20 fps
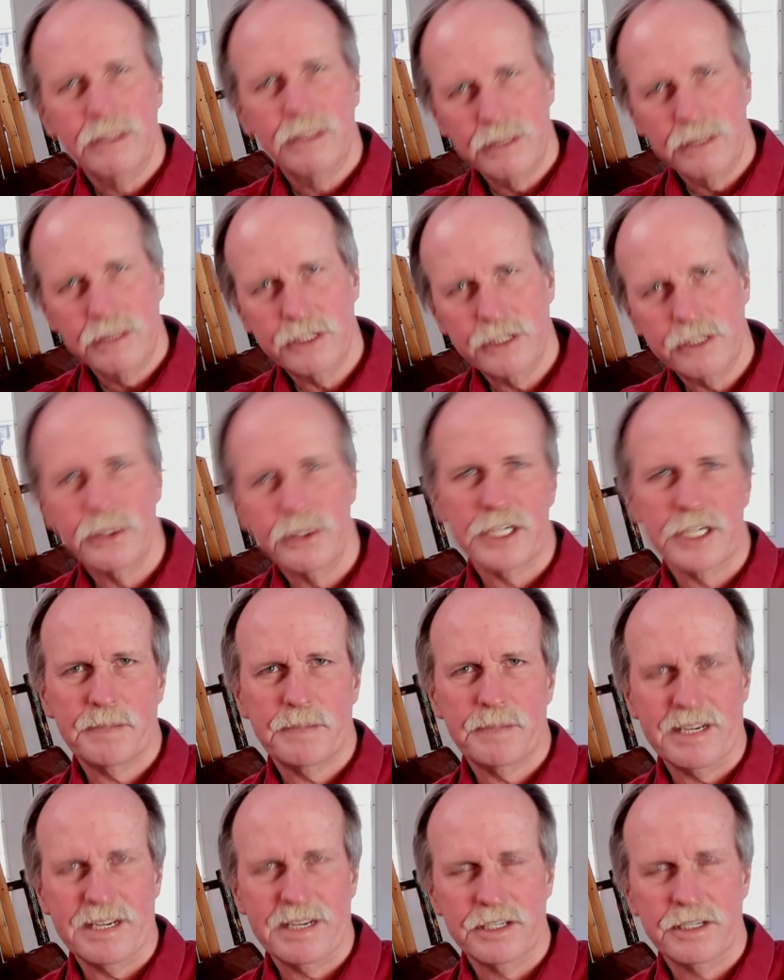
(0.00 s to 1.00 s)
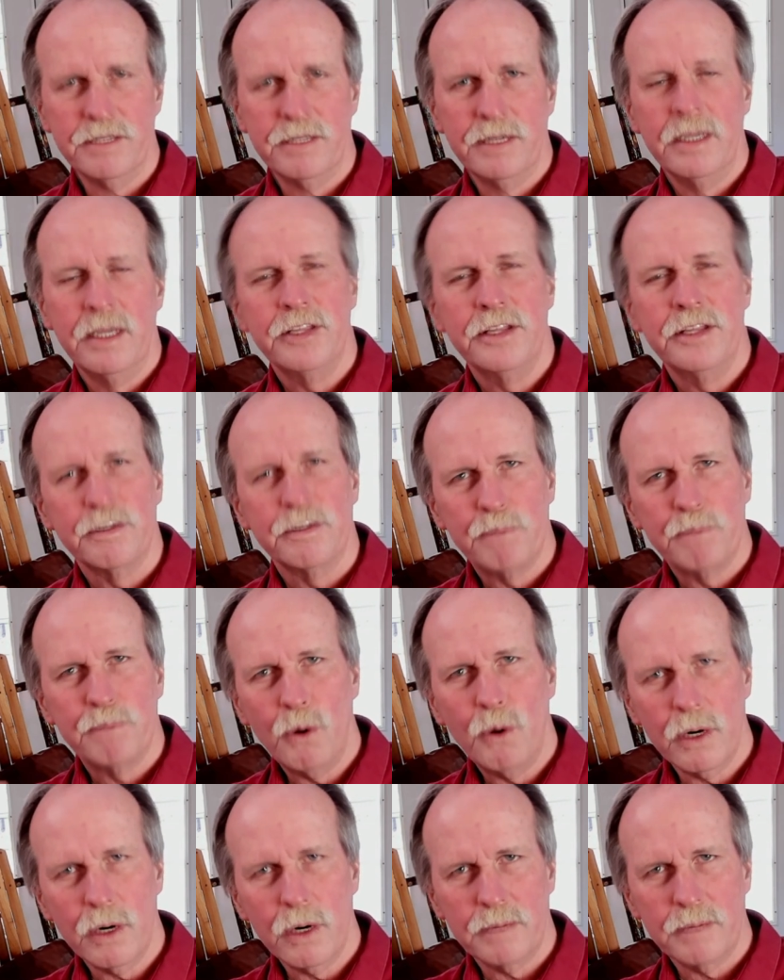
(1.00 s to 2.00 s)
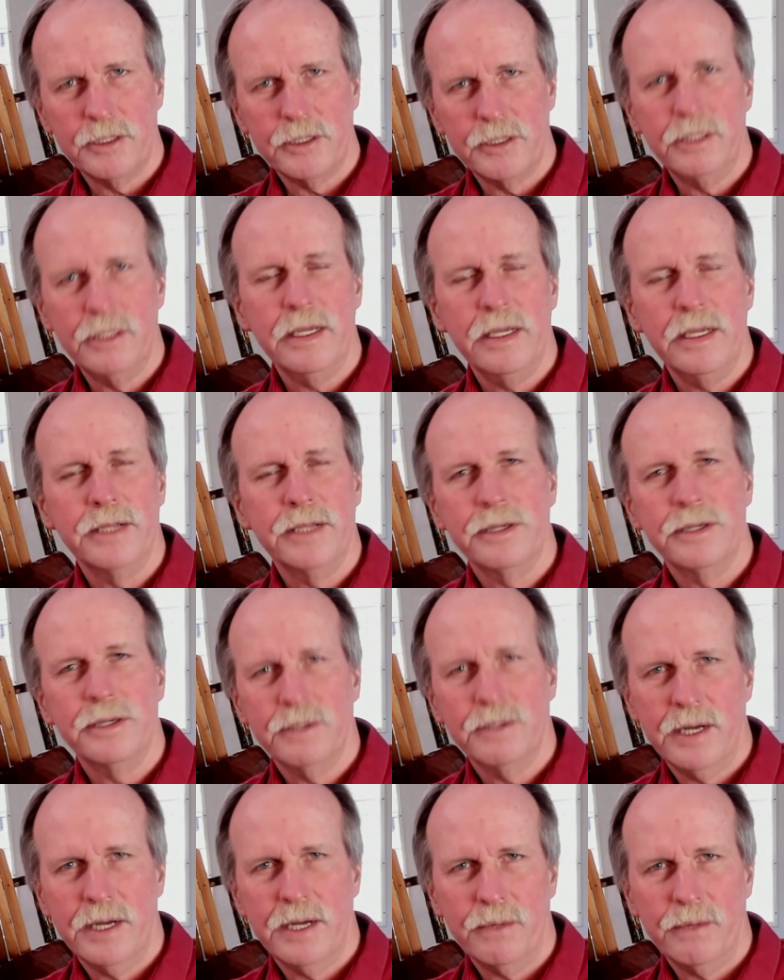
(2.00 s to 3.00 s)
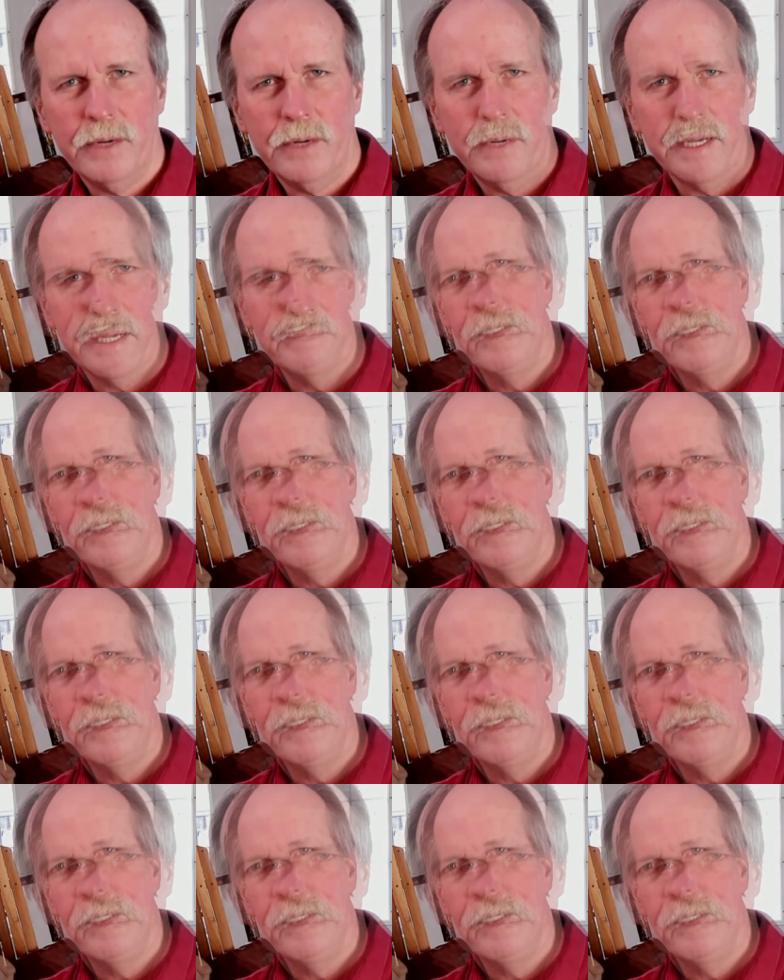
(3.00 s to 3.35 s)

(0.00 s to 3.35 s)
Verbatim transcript: to expensive, they're portable, and they're lightweight.